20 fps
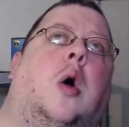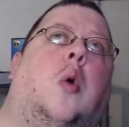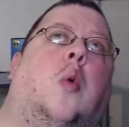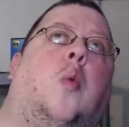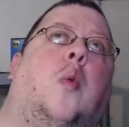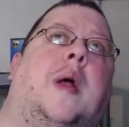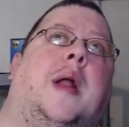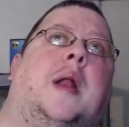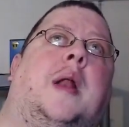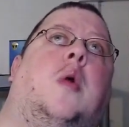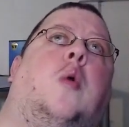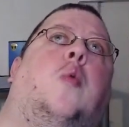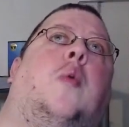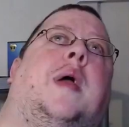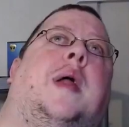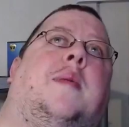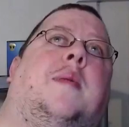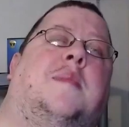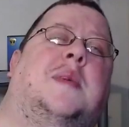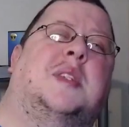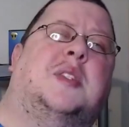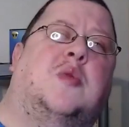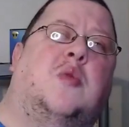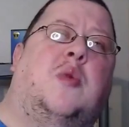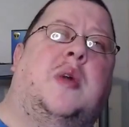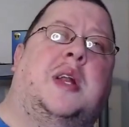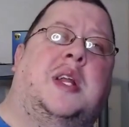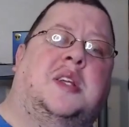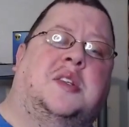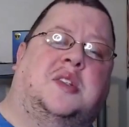When Miss
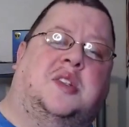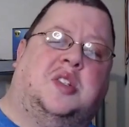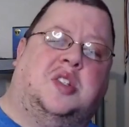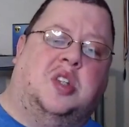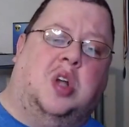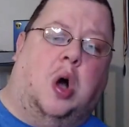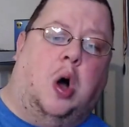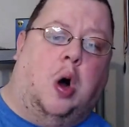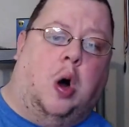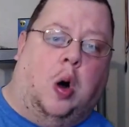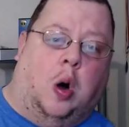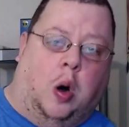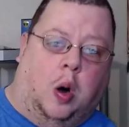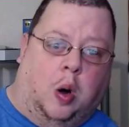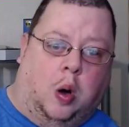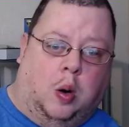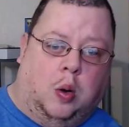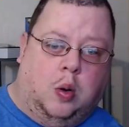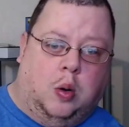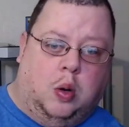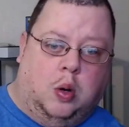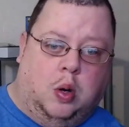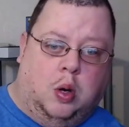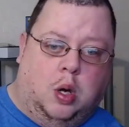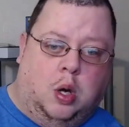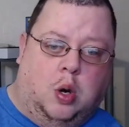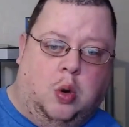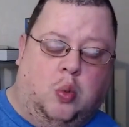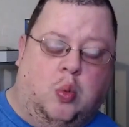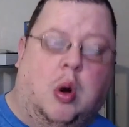Winnie saw
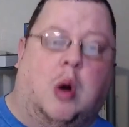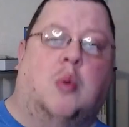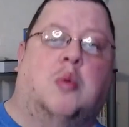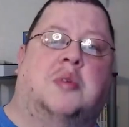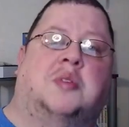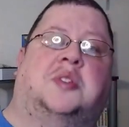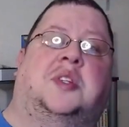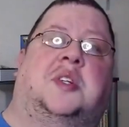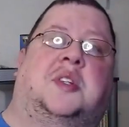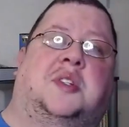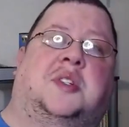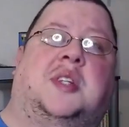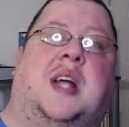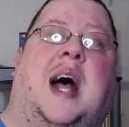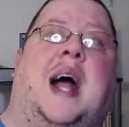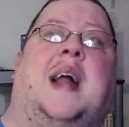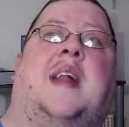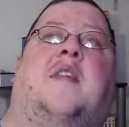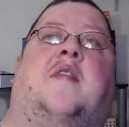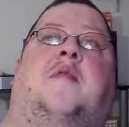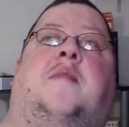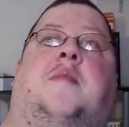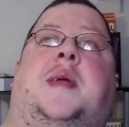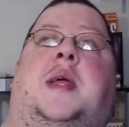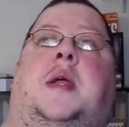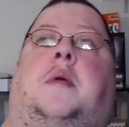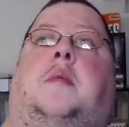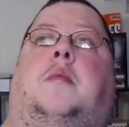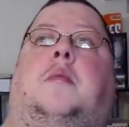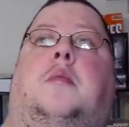what was inside of
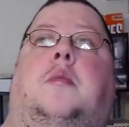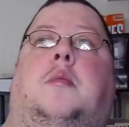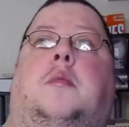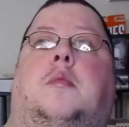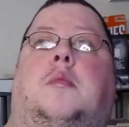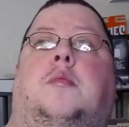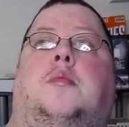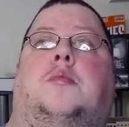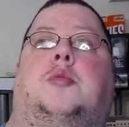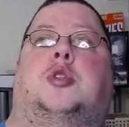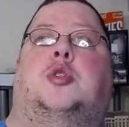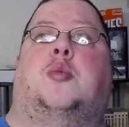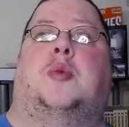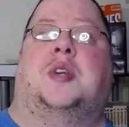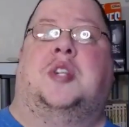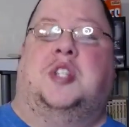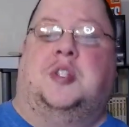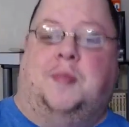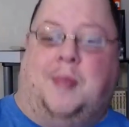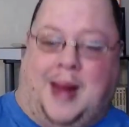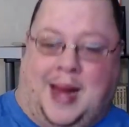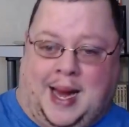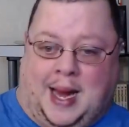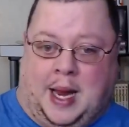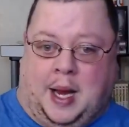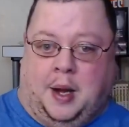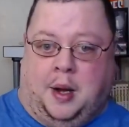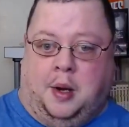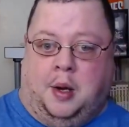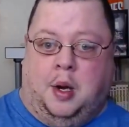me to
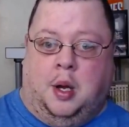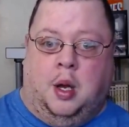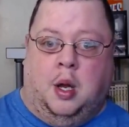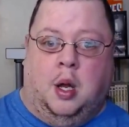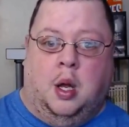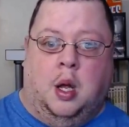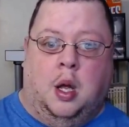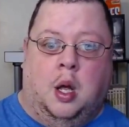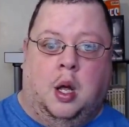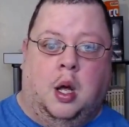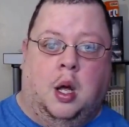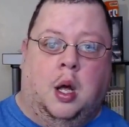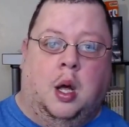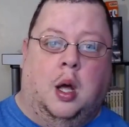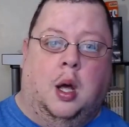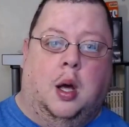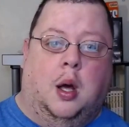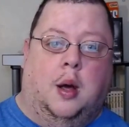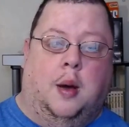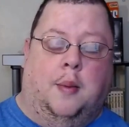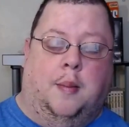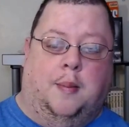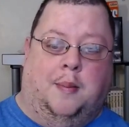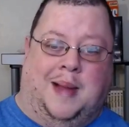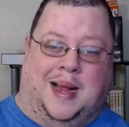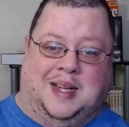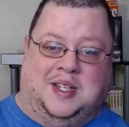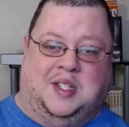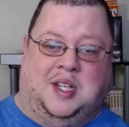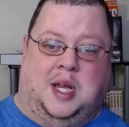expand
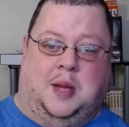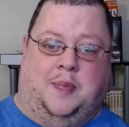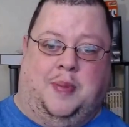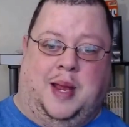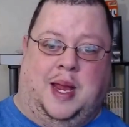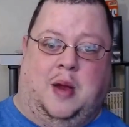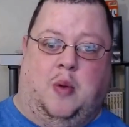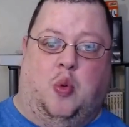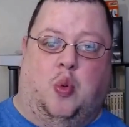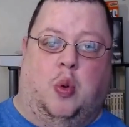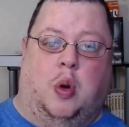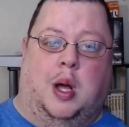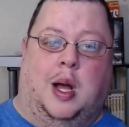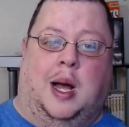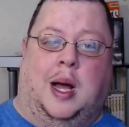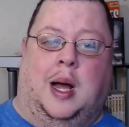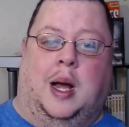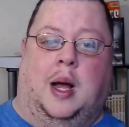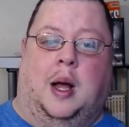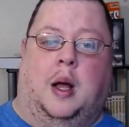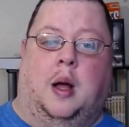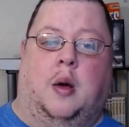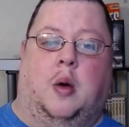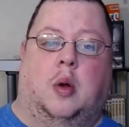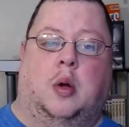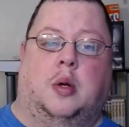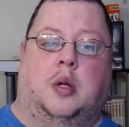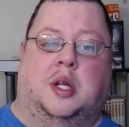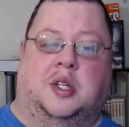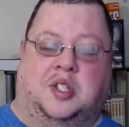my CP
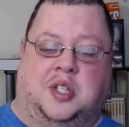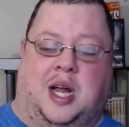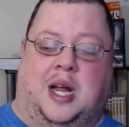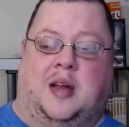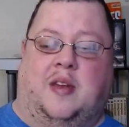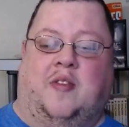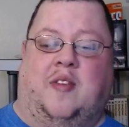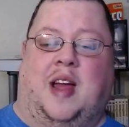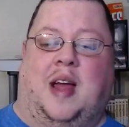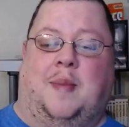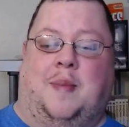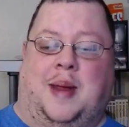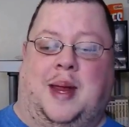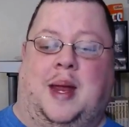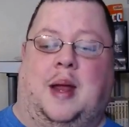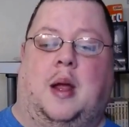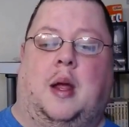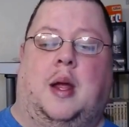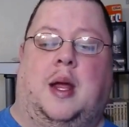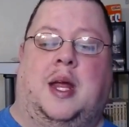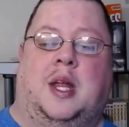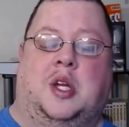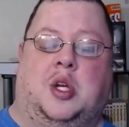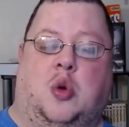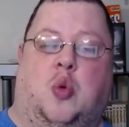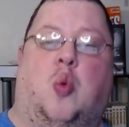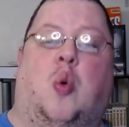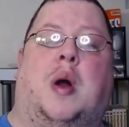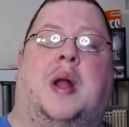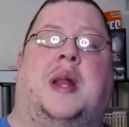does not define me into
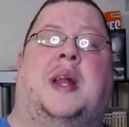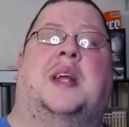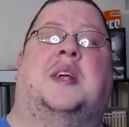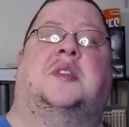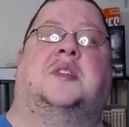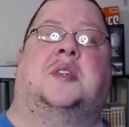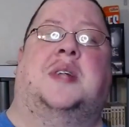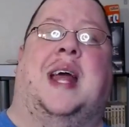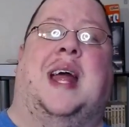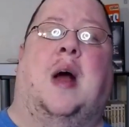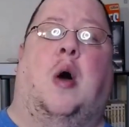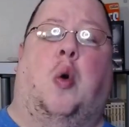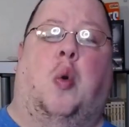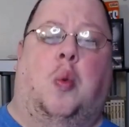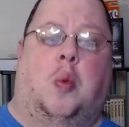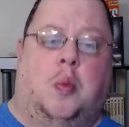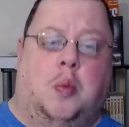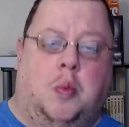what it is now.